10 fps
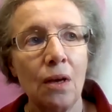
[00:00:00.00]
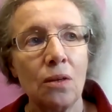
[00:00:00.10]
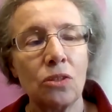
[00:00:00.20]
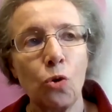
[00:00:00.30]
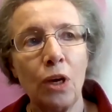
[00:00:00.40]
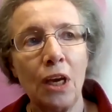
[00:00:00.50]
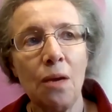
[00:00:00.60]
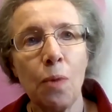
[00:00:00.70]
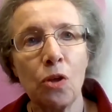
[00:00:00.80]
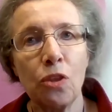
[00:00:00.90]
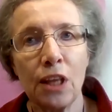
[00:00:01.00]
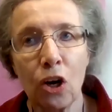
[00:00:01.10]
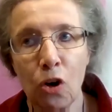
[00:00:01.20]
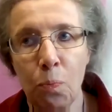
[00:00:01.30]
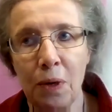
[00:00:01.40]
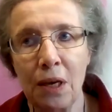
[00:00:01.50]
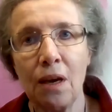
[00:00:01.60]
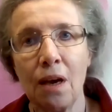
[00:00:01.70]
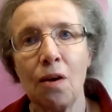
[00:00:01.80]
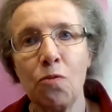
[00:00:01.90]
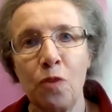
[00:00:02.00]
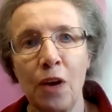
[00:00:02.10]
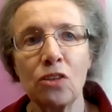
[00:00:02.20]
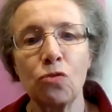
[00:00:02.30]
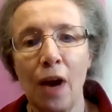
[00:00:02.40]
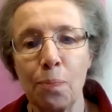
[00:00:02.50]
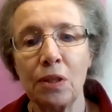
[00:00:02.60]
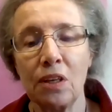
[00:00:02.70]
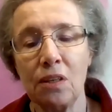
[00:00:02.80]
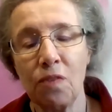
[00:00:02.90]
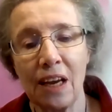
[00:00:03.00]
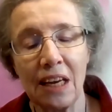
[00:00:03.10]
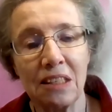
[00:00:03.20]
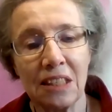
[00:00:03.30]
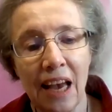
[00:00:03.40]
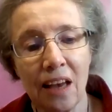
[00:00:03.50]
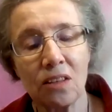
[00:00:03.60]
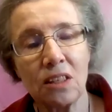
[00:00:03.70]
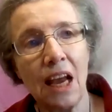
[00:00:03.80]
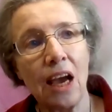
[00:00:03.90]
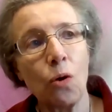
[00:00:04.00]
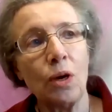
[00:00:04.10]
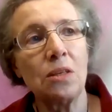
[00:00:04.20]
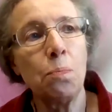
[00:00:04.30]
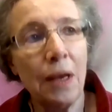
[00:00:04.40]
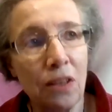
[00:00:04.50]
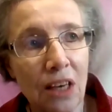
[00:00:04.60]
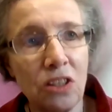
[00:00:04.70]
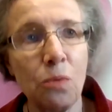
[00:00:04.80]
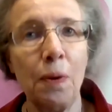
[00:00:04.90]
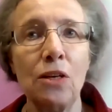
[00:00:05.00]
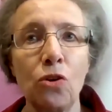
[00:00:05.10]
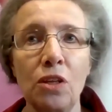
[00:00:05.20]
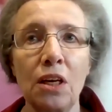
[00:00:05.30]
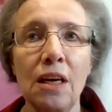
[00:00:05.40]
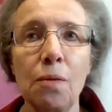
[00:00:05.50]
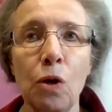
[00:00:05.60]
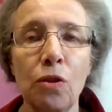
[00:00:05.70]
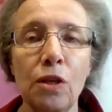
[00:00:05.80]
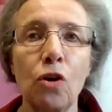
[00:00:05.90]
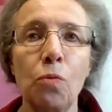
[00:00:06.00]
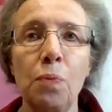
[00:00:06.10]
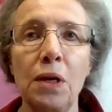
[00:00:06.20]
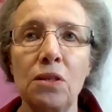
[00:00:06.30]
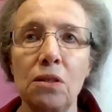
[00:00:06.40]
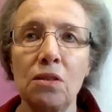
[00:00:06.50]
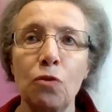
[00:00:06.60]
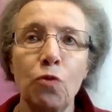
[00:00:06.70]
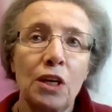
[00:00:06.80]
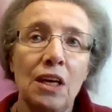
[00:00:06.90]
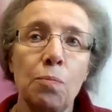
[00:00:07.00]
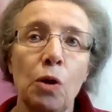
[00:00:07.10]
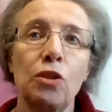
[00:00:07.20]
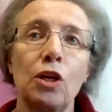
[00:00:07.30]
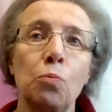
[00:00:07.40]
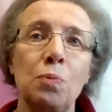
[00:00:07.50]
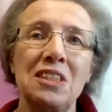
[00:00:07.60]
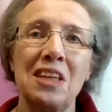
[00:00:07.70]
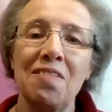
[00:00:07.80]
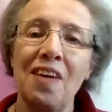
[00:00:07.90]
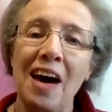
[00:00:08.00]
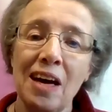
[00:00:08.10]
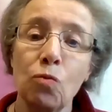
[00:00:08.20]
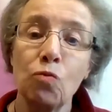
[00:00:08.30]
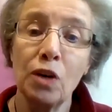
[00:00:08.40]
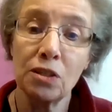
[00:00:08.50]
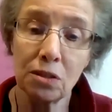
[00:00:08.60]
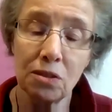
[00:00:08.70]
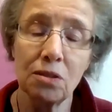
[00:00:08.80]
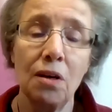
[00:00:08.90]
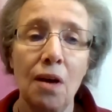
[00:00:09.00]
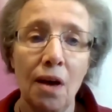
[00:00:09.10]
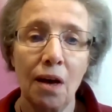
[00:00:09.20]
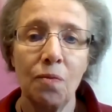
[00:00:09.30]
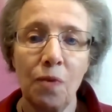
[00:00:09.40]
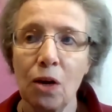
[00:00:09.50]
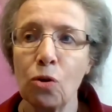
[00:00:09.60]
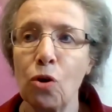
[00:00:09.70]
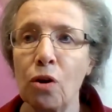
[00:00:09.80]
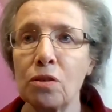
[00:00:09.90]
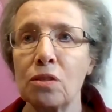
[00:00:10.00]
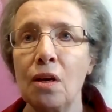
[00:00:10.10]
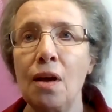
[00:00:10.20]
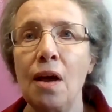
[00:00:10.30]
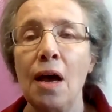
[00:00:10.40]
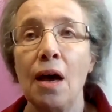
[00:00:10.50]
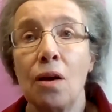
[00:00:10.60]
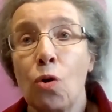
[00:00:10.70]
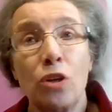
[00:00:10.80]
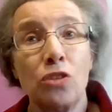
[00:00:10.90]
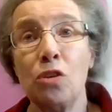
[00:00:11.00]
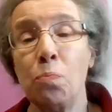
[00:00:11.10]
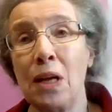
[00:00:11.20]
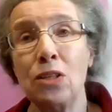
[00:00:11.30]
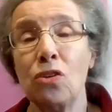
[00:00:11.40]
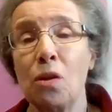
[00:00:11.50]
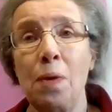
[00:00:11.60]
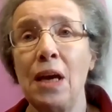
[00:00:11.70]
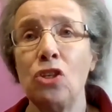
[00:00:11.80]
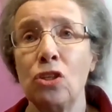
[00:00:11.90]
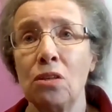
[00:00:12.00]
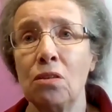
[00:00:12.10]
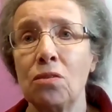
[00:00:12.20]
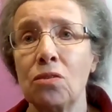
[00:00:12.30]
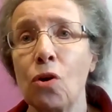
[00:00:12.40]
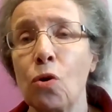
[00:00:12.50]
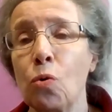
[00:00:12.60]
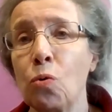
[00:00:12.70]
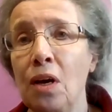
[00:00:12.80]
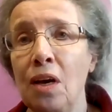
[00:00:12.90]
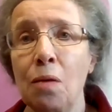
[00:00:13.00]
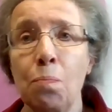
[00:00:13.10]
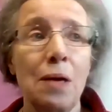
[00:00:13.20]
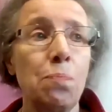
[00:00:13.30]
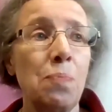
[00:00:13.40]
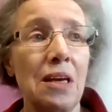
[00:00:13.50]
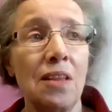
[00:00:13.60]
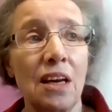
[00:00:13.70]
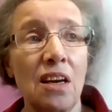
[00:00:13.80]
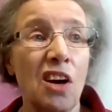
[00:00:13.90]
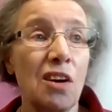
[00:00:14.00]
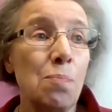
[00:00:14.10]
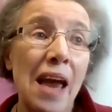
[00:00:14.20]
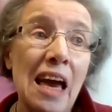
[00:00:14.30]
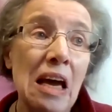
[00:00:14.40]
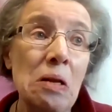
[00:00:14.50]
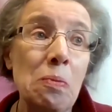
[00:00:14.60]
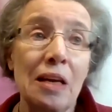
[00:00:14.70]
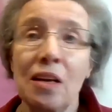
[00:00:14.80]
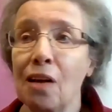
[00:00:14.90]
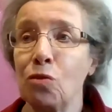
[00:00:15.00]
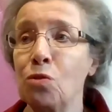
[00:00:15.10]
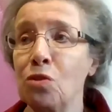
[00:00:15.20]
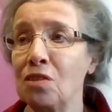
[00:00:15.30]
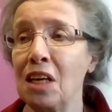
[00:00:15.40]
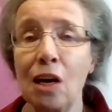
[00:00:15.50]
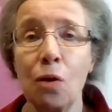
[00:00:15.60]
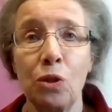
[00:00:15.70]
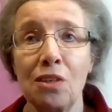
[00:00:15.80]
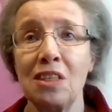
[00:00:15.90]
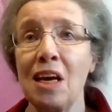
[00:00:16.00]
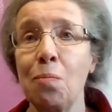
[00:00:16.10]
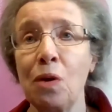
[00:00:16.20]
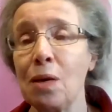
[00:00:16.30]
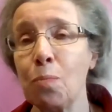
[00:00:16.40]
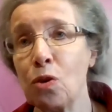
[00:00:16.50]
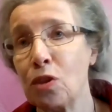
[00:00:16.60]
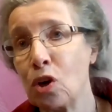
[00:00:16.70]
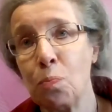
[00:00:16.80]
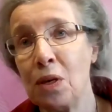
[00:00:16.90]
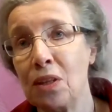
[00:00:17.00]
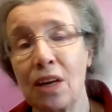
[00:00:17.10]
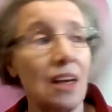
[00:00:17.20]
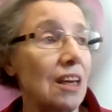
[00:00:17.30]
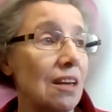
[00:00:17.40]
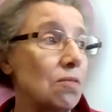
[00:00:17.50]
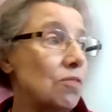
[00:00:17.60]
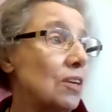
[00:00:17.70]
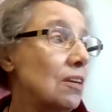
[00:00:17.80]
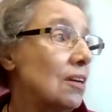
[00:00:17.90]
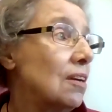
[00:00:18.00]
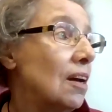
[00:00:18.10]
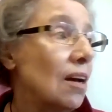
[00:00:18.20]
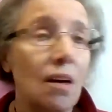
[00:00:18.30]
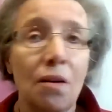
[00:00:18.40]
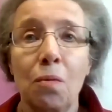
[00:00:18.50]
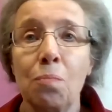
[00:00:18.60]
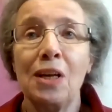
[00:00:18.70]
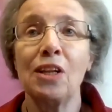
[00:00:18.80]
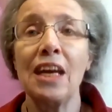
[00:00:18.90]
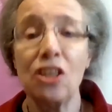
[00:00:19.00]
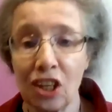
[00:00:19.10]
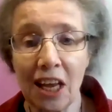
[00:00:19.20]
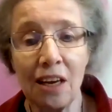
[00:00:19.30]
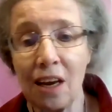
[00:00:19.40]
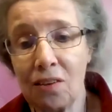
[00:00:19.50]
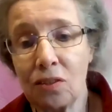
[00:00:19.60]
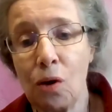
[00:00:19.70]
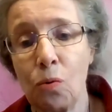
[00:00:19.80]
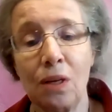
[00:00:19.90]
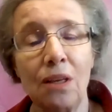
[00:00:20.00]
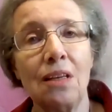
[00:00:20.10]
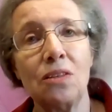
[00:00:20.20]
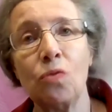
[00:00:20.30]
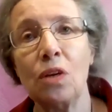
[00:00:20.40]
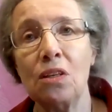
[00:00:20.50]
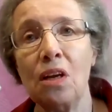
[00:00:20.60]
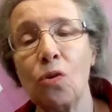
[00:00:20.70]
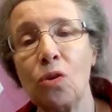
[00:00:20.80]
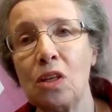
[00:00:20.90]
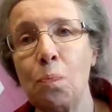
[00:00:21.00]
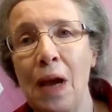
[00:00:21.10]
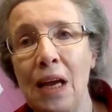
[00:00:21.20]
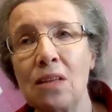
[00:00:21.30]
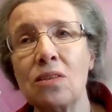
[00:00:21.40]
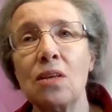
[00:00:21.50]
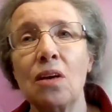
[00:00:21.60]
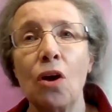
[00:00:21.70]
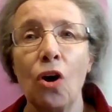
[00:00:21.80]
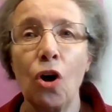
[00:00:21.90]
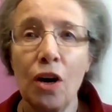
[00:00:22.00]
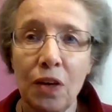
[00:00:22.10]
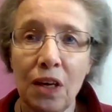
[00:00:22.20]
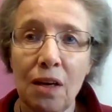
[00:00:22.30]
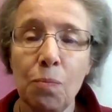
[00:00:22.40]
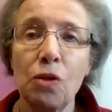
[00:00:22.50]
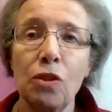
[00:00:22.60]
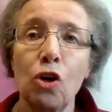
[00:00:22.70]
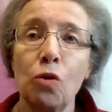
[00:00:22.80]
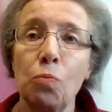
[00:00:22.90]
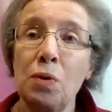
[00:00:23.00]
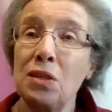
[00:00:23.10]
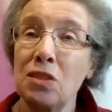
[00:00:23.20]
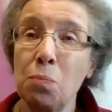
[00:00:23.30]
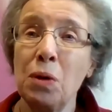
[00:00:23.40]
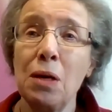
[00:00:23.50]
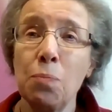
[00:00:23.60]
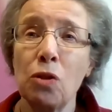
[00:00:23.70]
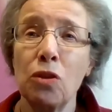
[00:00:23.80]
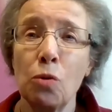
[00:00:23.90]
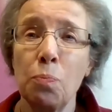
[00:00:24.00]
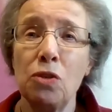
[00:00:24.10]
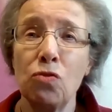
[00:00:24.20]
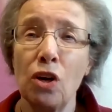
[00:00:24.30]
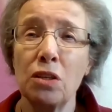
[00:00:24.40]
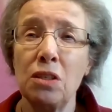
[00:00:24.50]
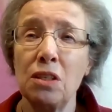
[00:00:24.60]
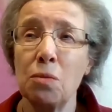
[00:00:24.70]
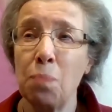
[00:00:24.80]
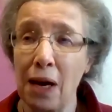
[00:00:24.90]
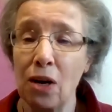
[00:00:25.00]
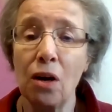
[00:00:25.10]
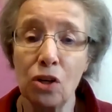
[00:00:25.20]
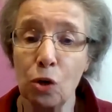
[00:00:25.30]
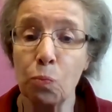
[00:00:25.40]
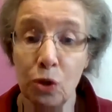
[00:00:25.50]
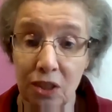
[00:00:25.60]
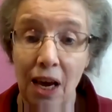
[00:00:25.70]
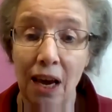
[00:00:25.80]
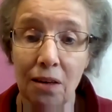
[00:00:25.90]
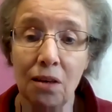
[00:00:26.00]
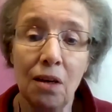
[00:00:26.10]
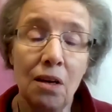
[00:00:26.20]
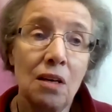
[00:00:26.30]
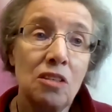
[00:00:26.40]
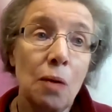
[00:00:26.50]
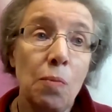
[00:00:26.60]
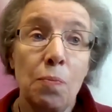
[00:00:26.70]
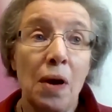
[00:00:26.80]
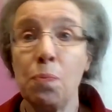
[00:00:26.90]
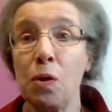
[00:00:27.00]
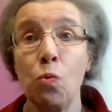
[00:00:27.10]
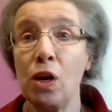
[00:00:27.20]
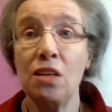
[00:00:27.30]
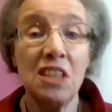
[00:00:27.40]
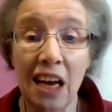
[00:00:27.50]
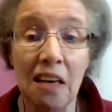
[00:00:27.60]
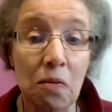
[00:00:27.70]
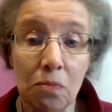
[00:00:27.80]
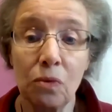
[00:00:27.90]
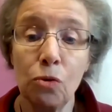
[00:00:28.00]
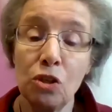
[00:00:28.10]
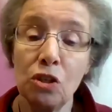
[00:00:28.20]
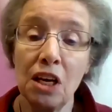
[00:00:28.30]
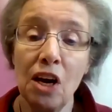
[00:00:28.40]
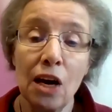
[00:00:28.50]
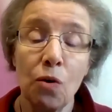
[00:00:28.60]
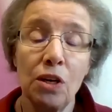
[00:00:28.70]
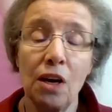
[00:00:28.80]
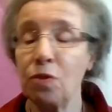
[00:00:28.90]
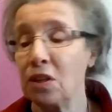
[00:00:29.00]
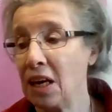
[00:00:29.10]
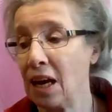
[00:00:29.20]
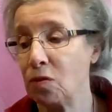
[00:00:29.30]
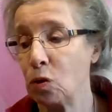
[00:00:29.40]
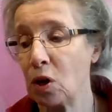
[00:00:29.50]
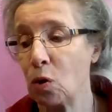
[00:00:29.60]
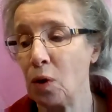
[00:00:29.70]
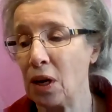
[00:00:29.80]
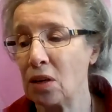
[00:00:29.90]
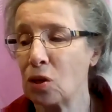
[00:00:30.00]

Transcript: So chemotherapy affects rapidly dividing cells. Now, it does depend on the chemotherapy. Different chemotherapies have higher risks of hair loss. It also depends on the patient. So it might be that a young man might not lose his hair with the same chemotherapy that I give a middle-aged lady. So it depends on the chemotherapy. Some chemotherapy drugs, it's about 100%. Some it might be 1 in 10 loses their hair enough that they have to wear a wig.